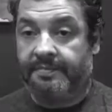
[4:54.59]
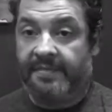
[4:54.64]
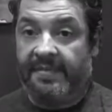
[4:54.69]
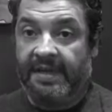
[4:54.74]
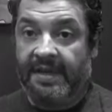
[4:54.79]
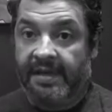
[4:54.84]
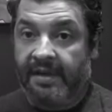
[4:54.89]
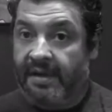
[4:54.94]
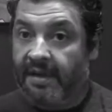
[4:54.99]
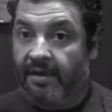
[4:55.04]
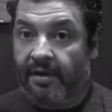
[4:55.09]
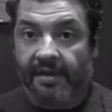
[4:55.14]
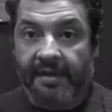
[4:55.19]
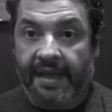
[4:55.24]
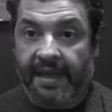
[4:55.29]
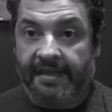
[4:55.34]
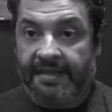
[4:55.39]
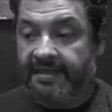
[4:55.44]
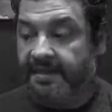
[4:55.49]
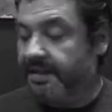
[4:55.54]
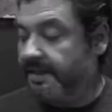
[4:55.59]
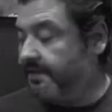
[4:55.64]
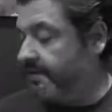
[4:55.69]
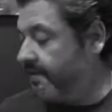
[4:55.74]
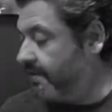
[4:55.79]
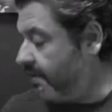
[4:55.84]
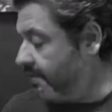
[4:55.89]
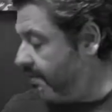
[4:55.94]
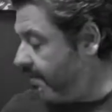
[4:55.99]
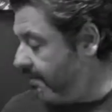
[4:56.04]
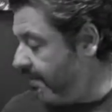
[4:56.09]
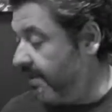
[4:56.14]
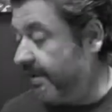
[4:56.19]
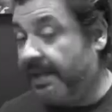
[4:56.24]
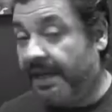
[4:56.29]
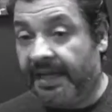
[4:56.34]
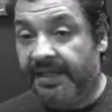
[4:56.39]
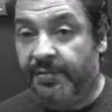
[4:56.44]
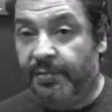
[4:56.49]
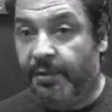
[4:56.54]
I got all that stuff. So,
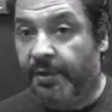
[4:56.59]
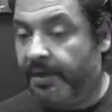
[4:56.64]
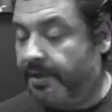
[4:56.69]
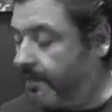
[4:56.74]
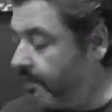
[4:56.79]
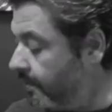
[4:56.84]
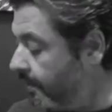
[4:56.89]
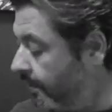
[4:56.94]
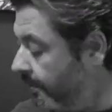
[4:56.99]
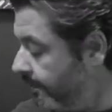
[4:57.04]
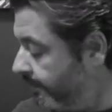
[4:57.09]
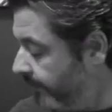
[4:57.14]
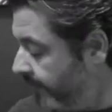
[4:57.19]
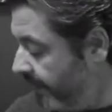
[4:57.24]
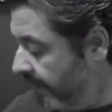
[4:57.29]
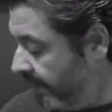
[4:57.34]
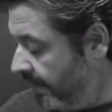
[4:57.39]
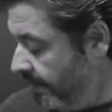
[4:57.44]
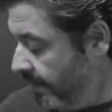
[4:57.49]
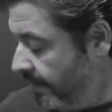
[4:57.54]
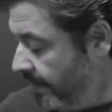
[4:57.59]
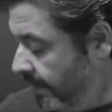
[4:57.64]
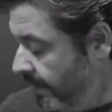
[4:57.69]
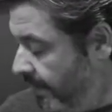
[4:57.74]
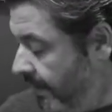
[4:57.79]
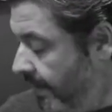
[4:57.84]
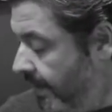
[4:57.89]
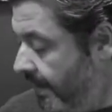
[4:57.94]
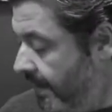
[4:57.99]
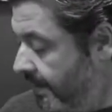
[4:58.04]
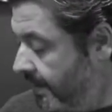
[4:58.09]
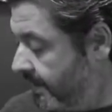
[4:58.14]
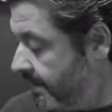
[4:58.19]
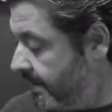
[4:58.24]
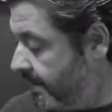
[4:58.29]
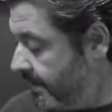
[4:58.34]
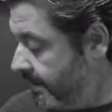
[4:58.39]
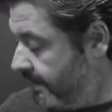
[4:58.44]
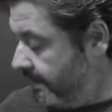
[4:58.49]
that's pretty cool. And